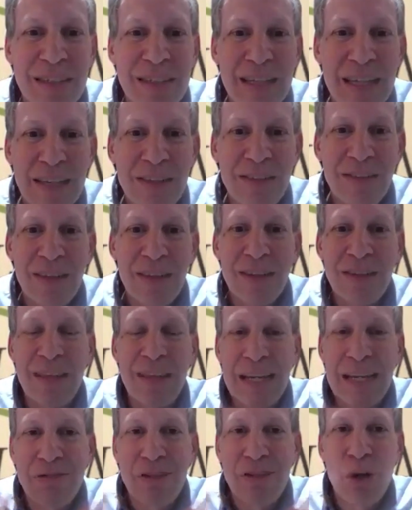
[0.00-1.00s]
It's
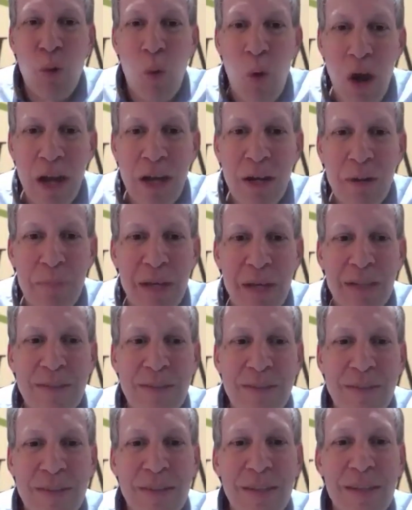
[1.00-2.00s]
like a
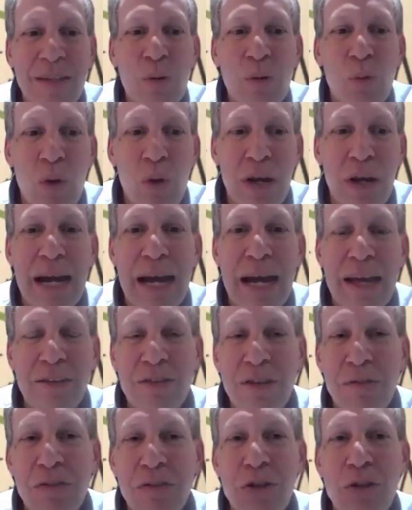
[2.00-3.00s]
requirement.
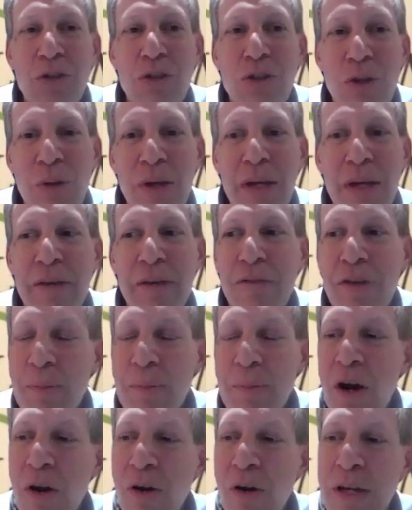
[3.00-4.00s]
Whereas if you're doing it
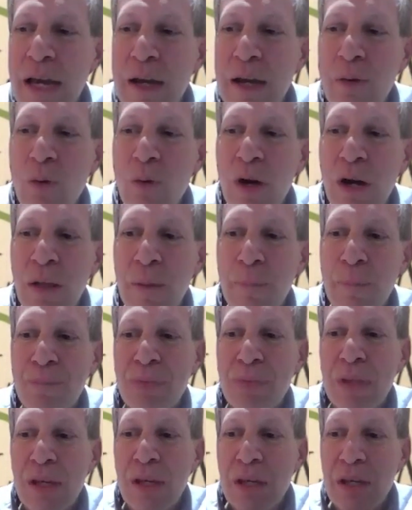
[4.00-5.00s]
from,
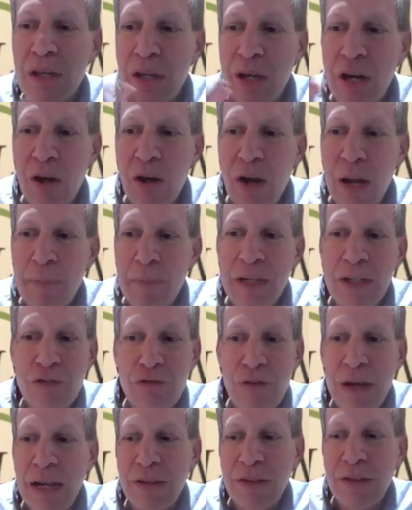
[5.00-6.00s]
I'm in
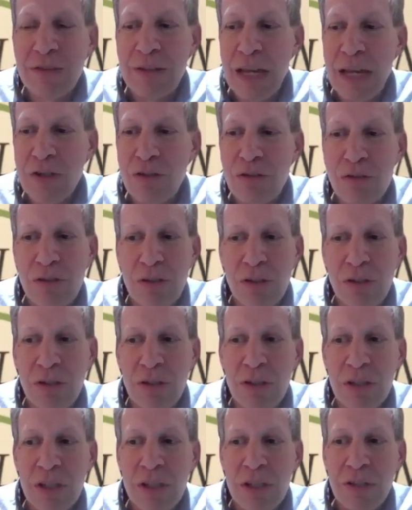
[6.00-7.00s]
Grand
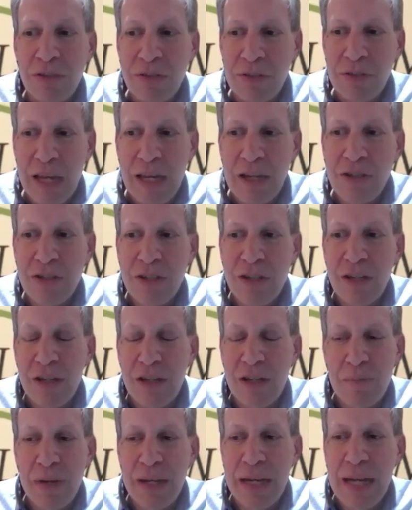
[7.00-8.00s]
Central Station
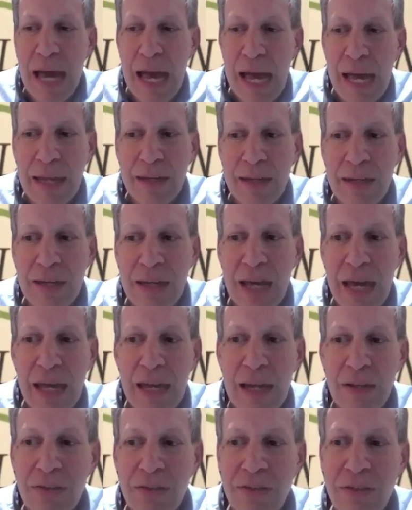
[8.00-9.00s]
in Manhattan,
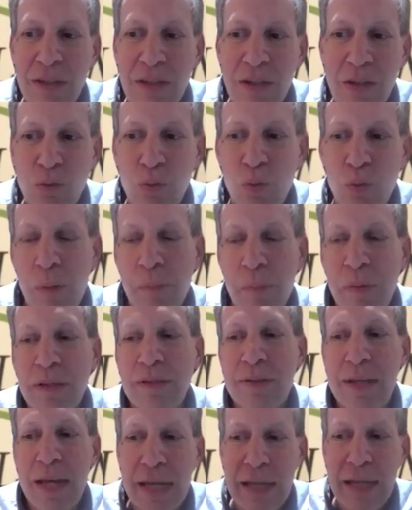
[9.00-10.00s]
and I see this
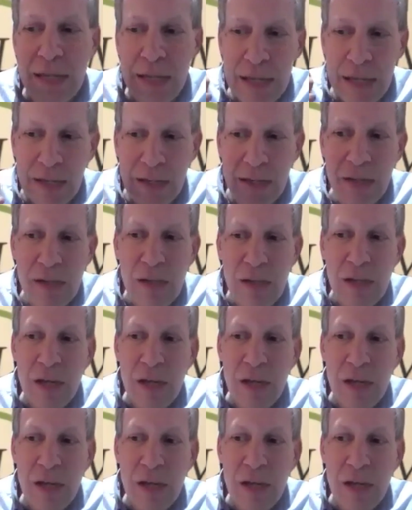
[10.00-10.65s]
woman taking